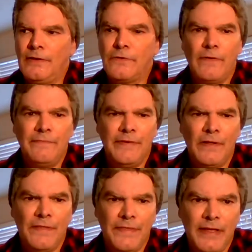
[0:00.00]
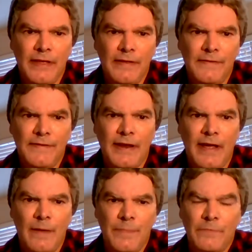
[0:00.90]
trivial things that
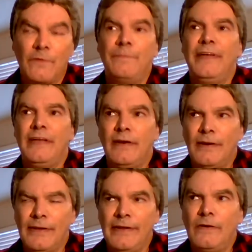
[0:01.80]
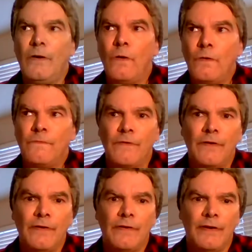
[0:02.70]
happen repeatedly
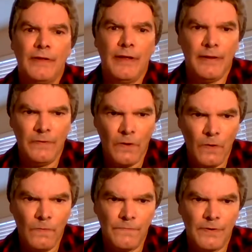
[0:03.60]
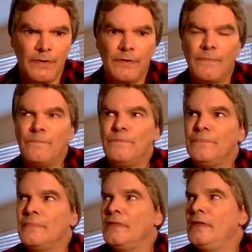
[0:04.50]
over and over
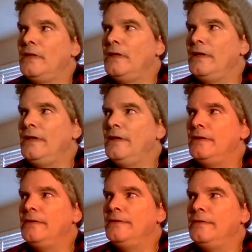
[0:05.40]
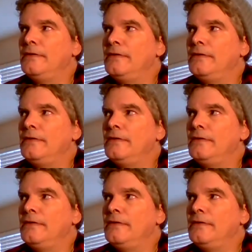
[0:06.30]
in